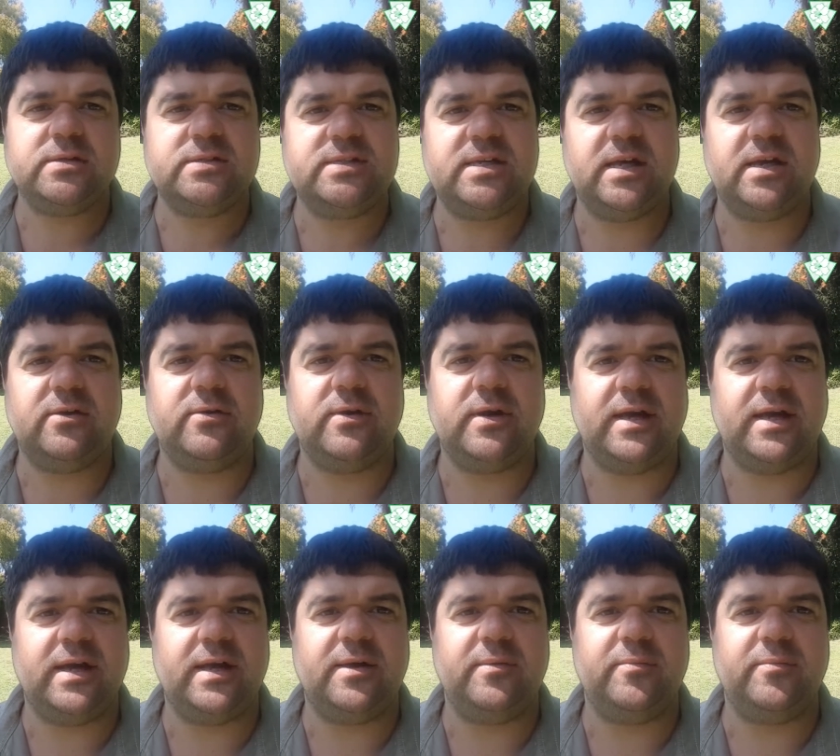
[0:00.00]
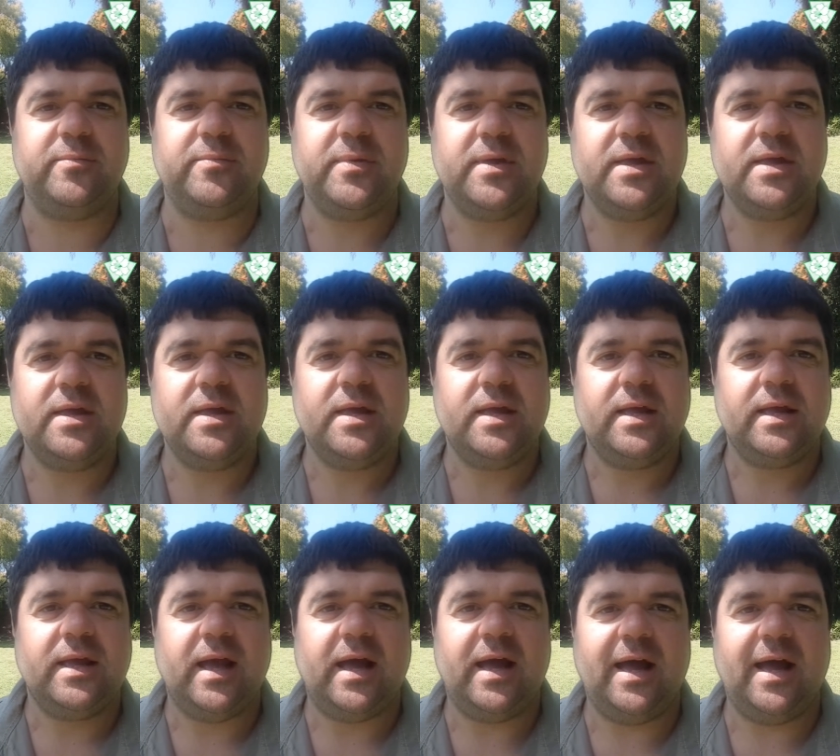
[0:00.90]
So um,
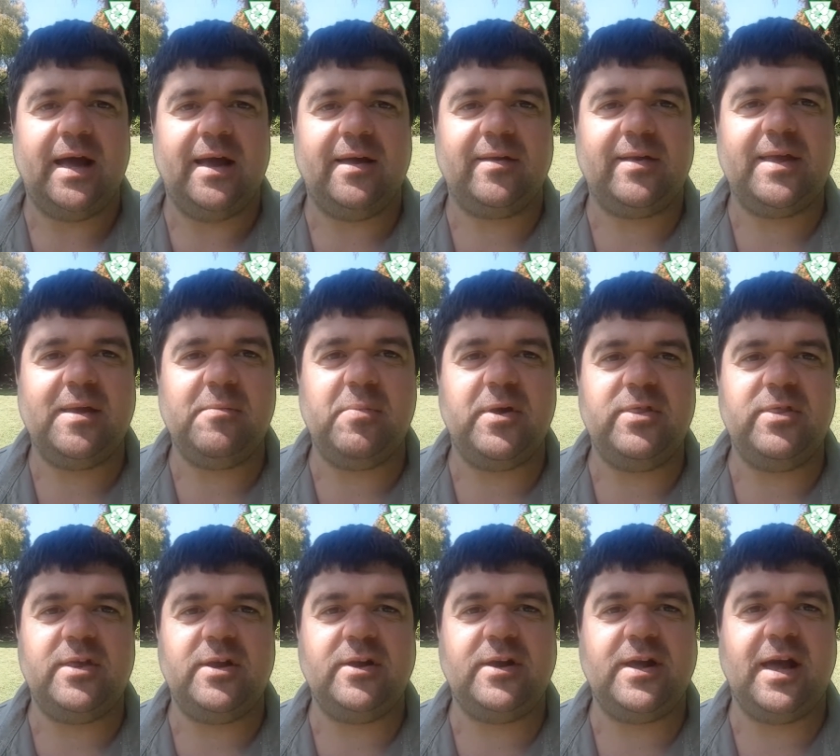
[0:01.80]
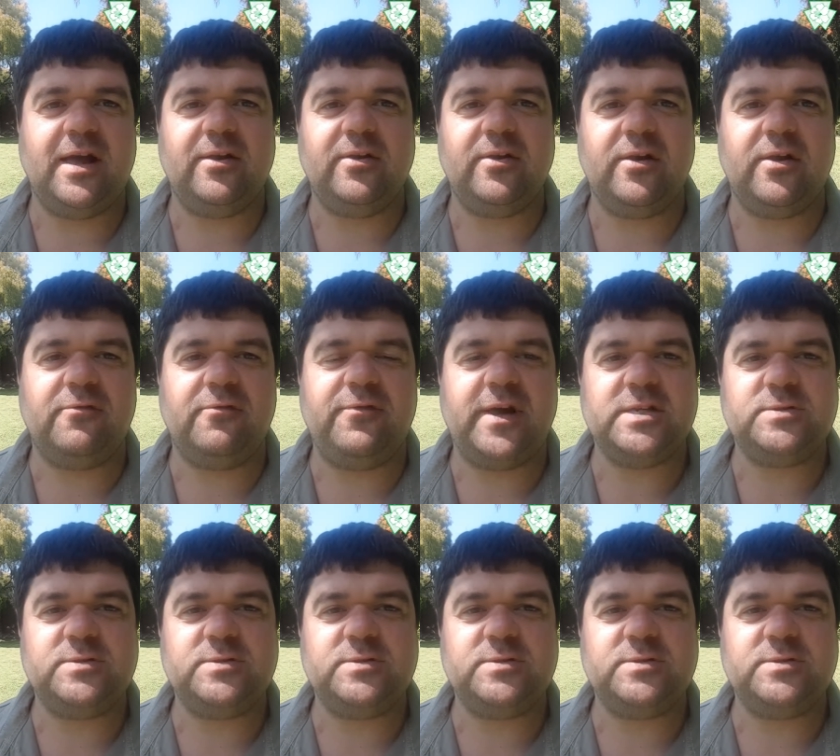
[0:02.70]
uh, keep on the lookout on our